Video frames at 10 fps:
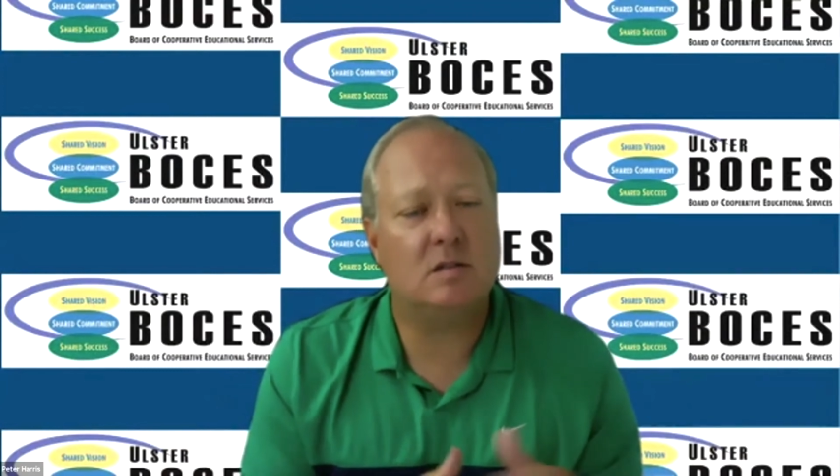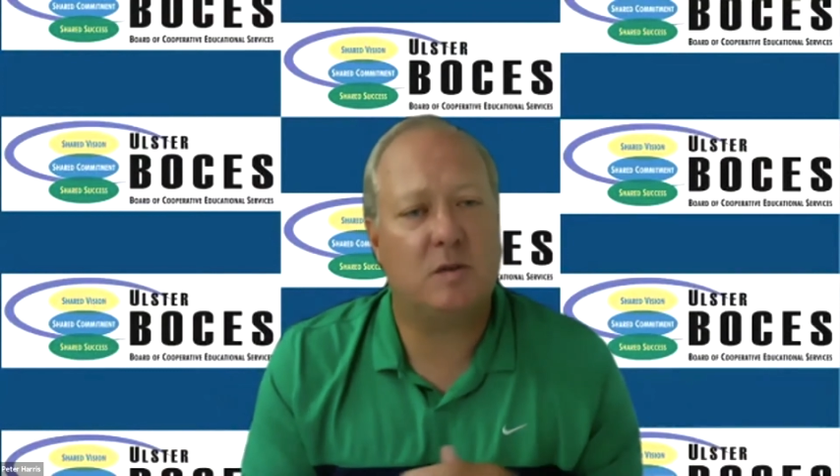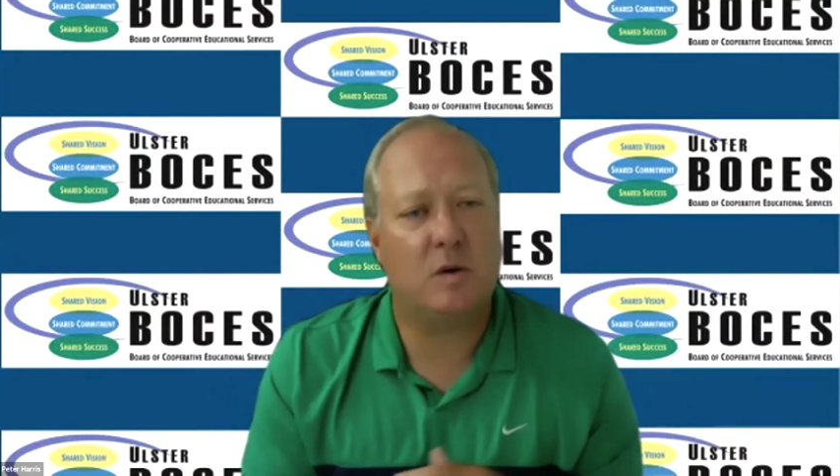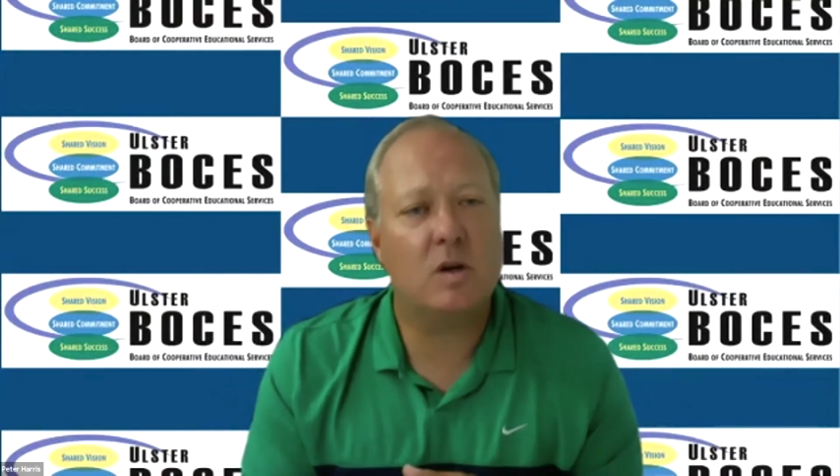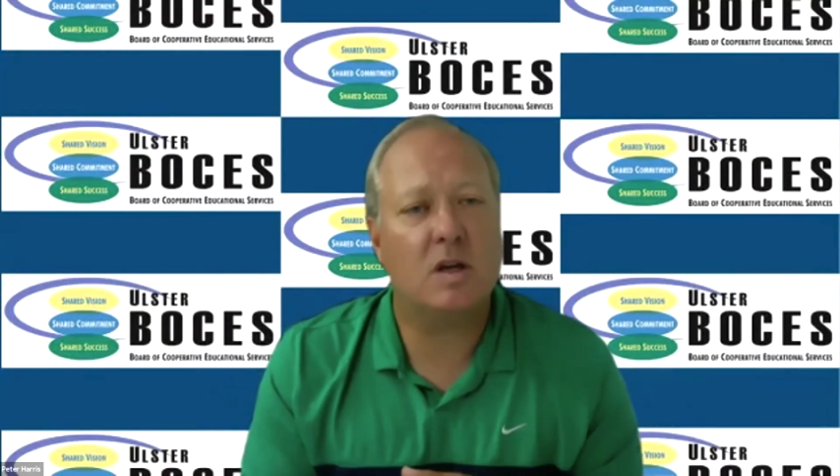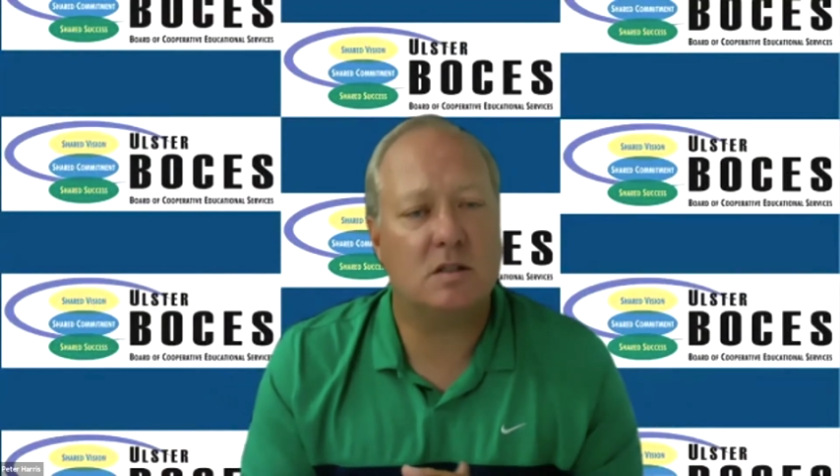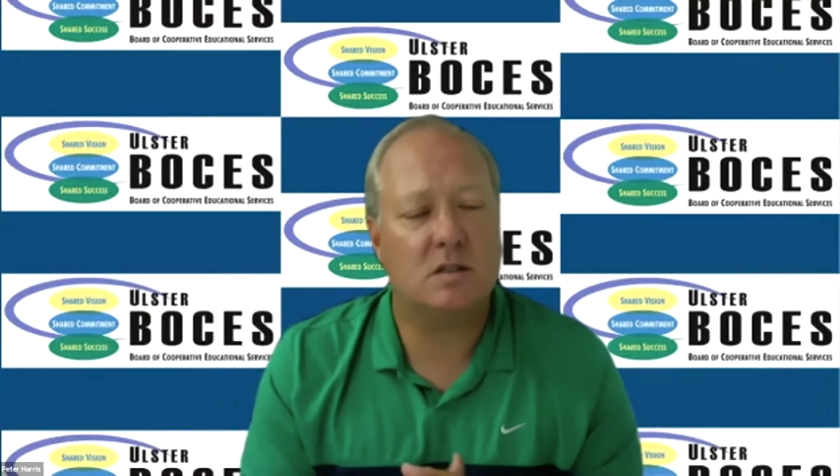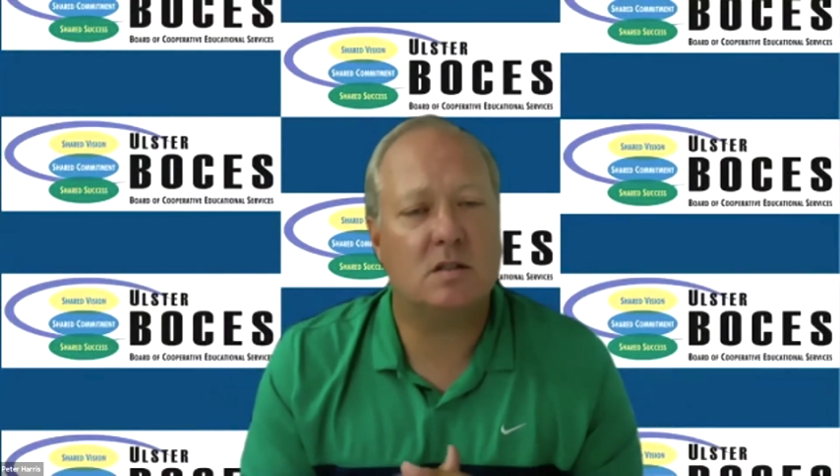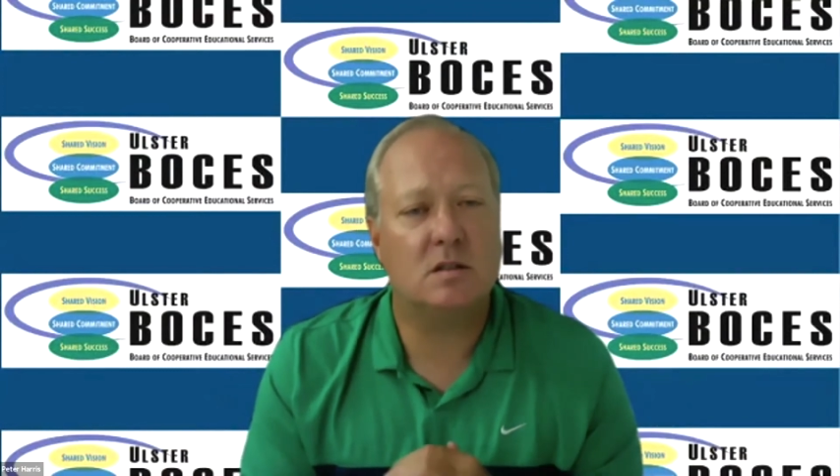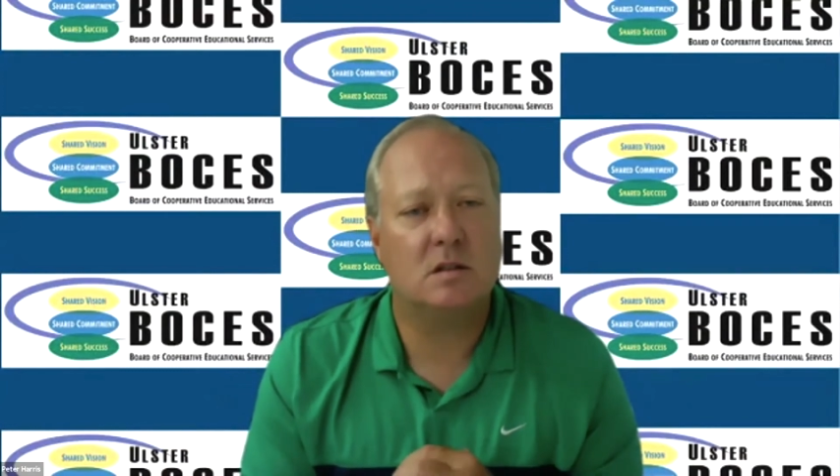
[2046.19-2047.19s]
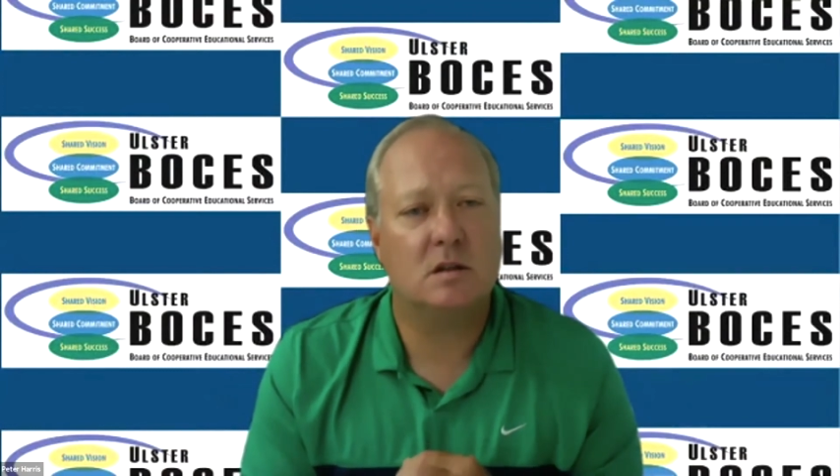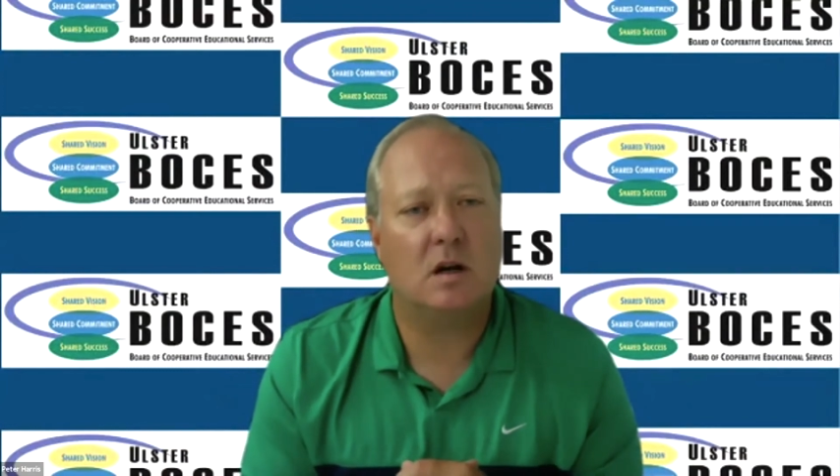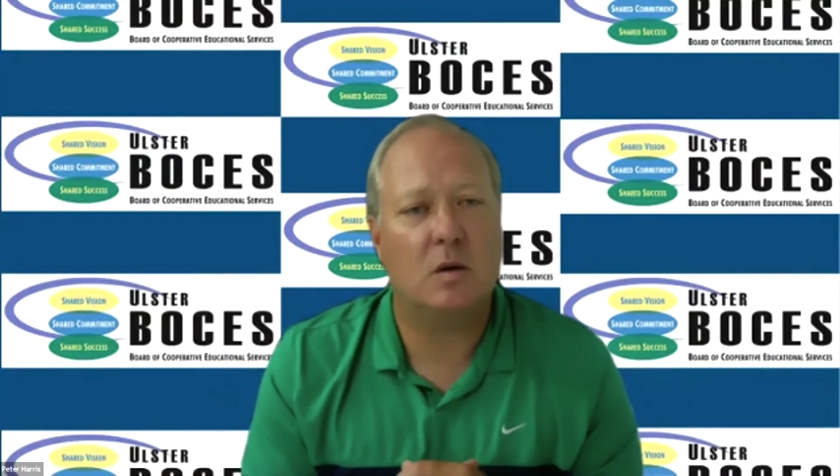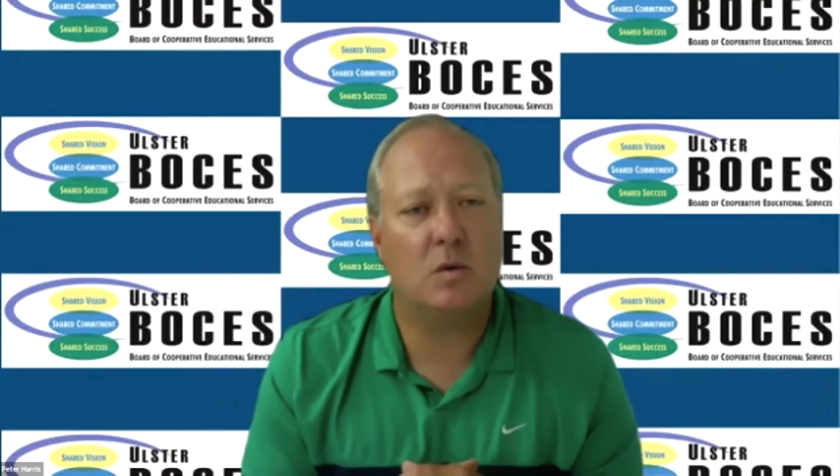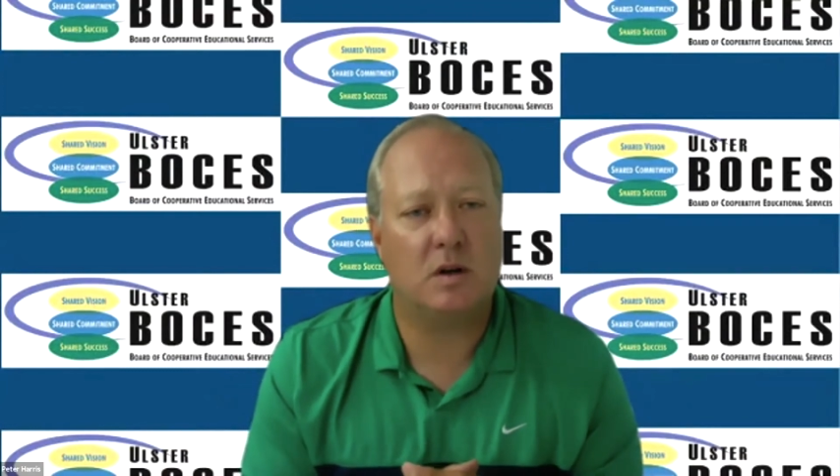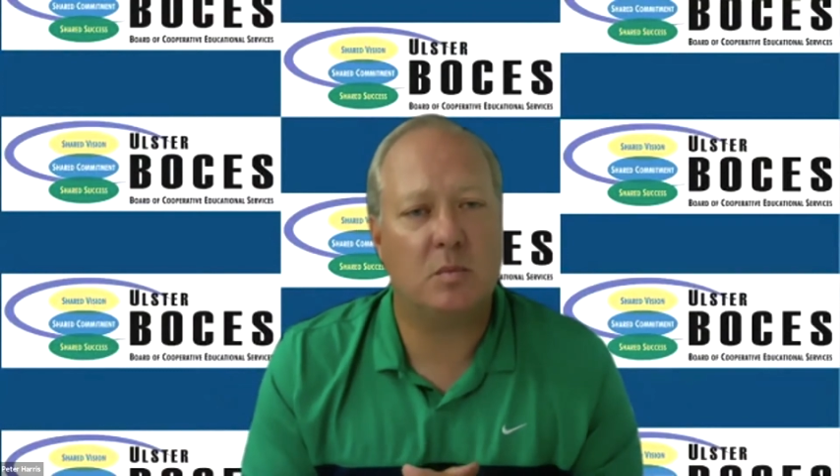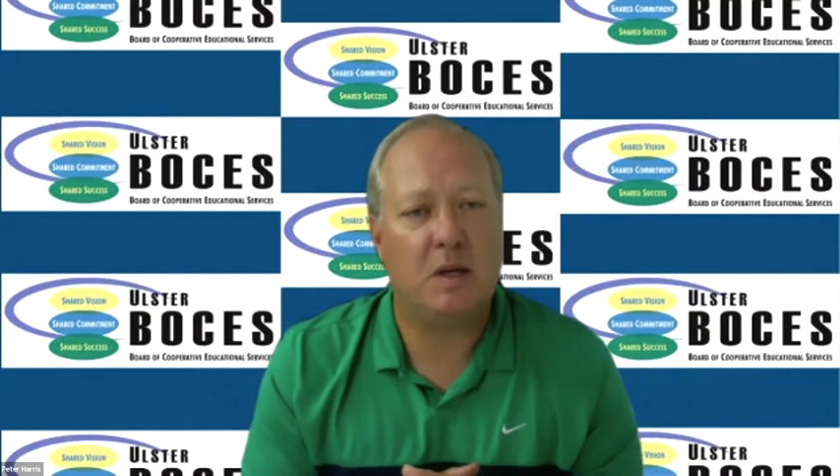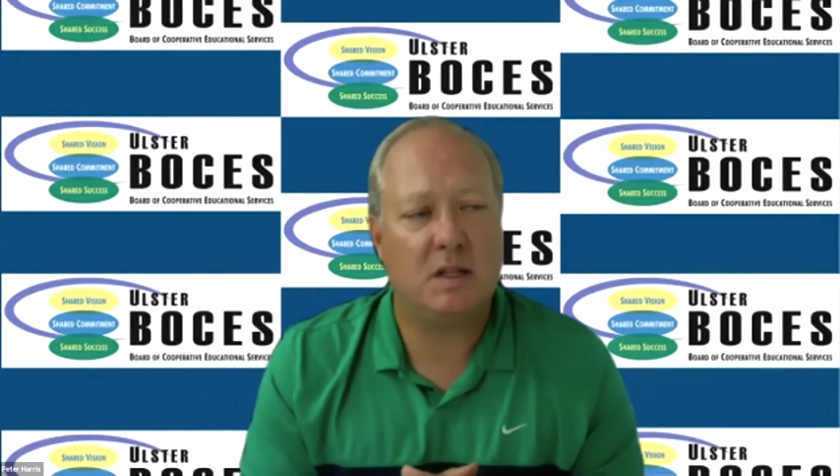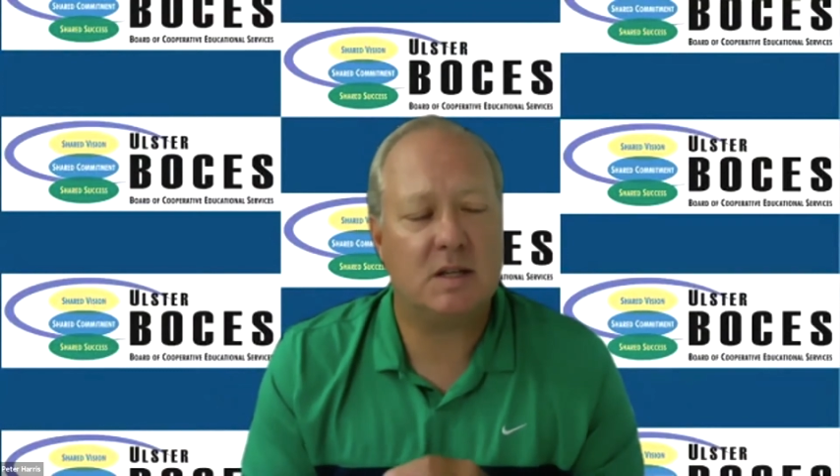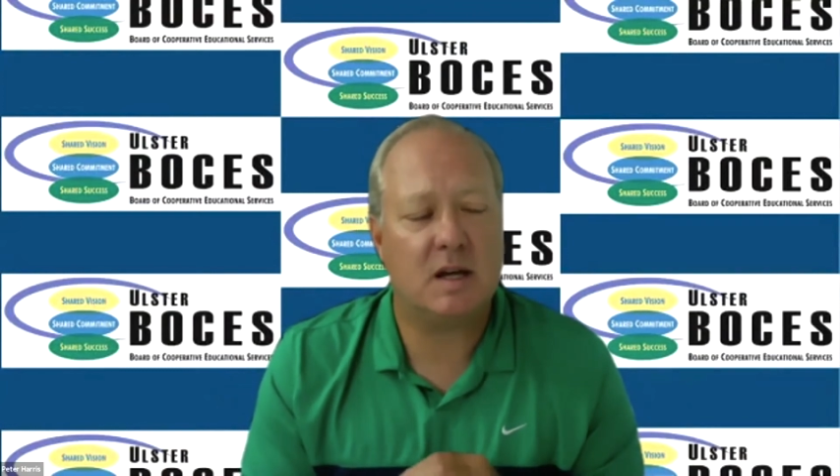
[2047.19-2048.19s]
focus with our
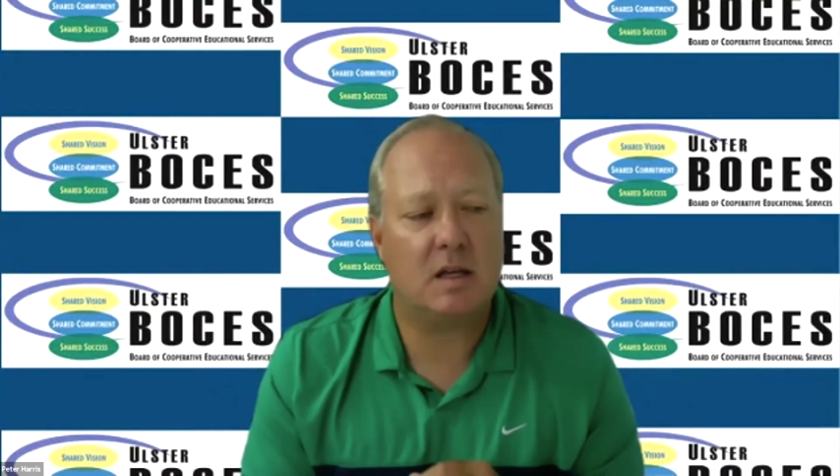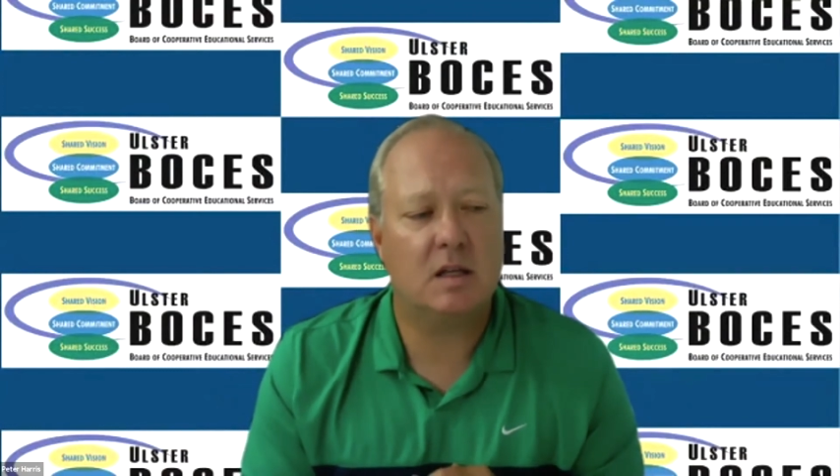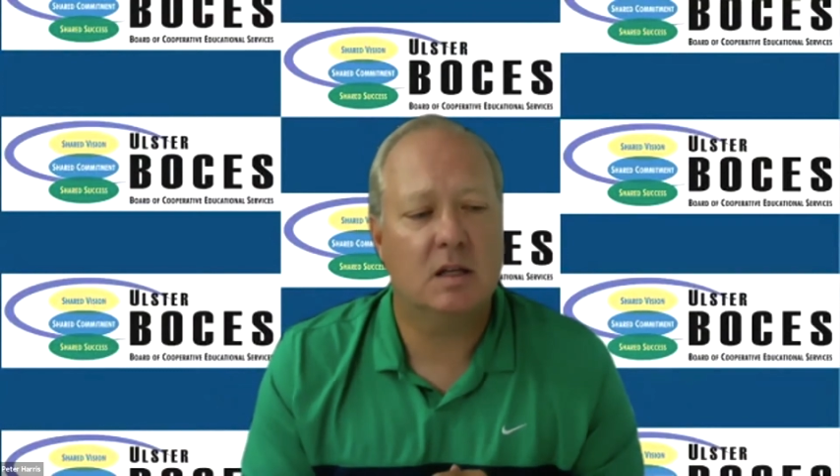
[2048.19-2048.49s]
PTECH.